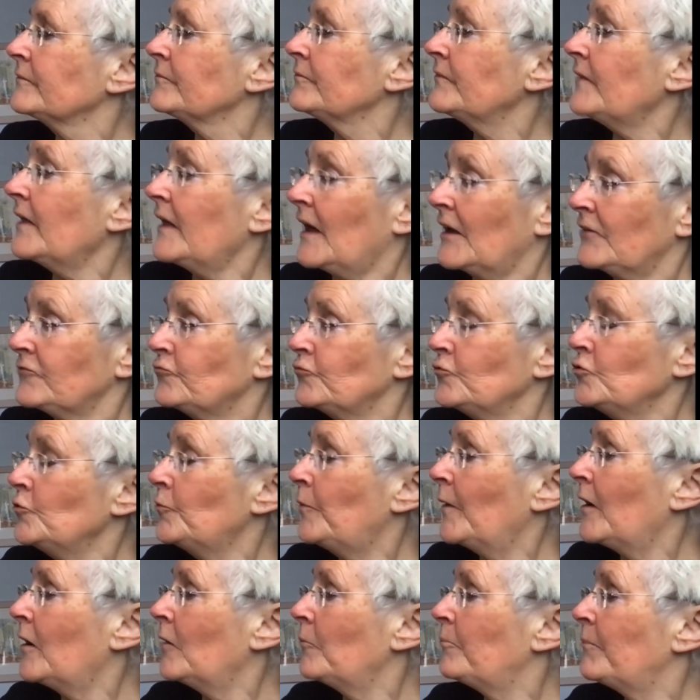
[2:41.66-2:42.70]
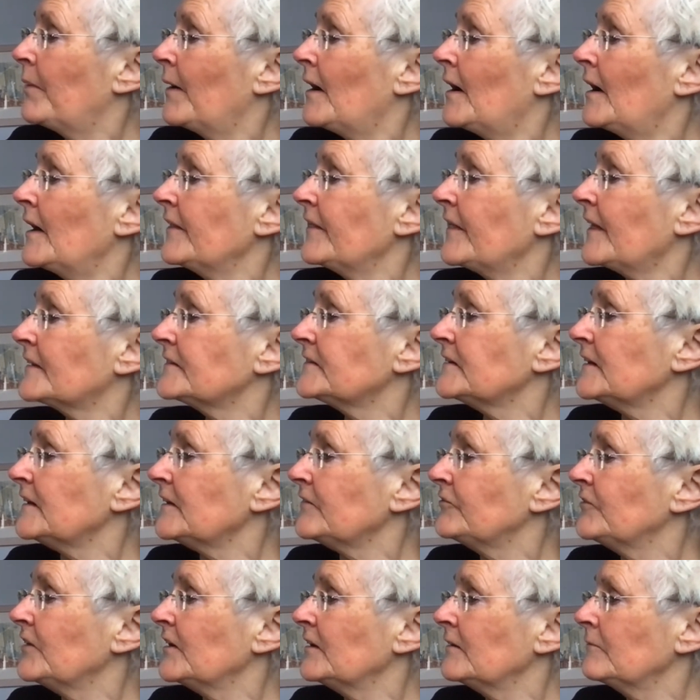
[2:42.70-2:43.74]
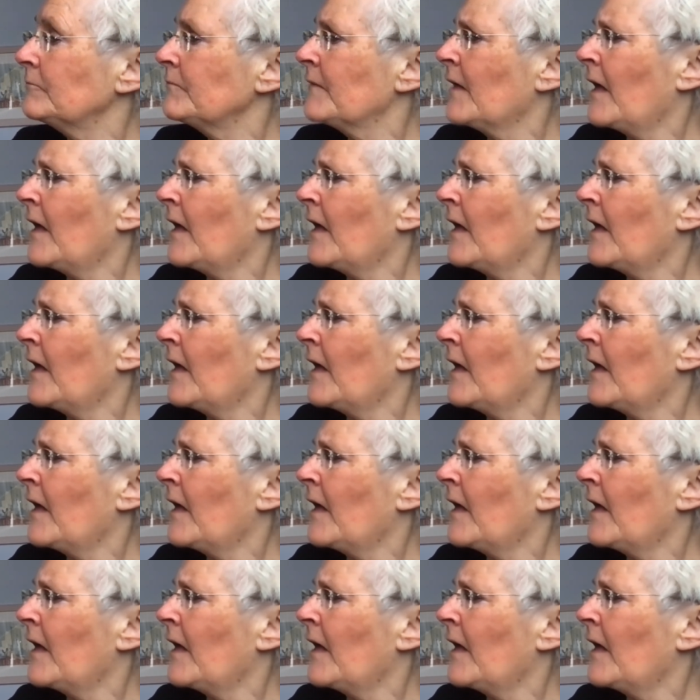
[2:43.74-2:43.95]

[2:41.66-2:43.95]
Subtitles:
They had rhubarb pie that evening.